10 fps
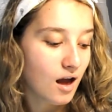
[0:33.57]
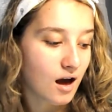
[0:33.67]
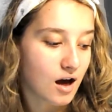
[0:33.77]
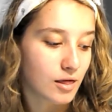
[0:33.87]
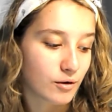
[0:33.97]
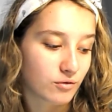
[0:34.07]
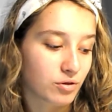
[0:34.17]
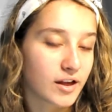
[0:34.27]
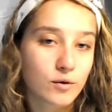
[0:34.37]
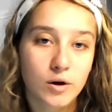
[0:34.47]
There's
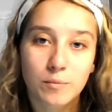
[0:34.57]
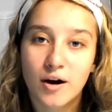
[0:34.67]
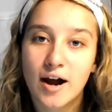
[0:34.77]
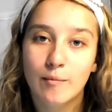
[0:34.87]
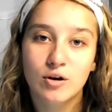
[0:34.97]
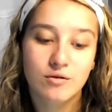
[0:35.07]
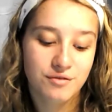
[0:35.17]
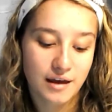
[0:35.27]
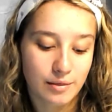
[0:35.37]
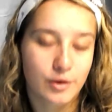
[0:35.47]
liquid
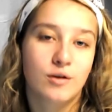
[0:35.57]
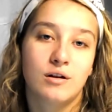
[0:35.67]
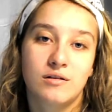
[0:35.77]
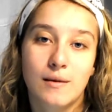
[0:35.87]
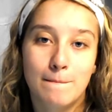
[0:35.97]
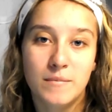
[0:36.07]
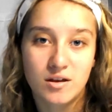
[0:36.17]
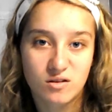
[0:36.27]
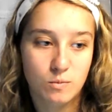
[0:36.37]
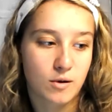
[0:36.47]
primers and there's
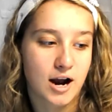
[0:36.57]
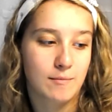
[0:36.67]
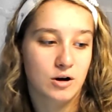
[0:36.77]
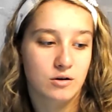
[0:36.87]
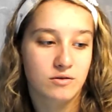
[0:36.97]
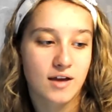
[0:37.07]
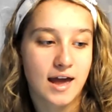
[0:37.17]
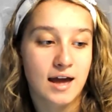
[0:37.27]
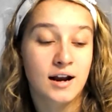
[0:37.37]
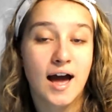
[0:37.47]
mist primers,
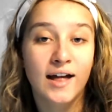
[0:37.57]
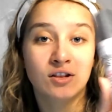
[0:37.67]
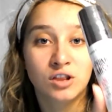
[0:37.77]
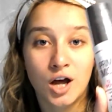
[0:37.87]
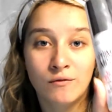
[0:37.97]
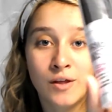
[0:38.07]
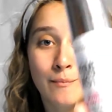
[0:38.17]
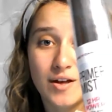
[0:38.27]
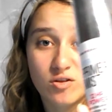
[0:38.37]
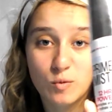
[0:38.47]
and I love the
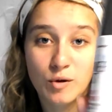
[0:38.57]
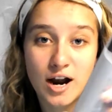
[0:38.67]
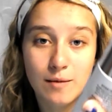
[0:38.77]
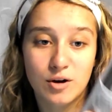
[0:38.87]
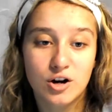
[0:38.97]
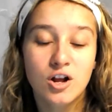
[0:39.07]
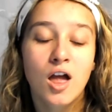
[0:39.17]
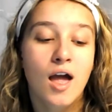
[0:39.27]
mist primer.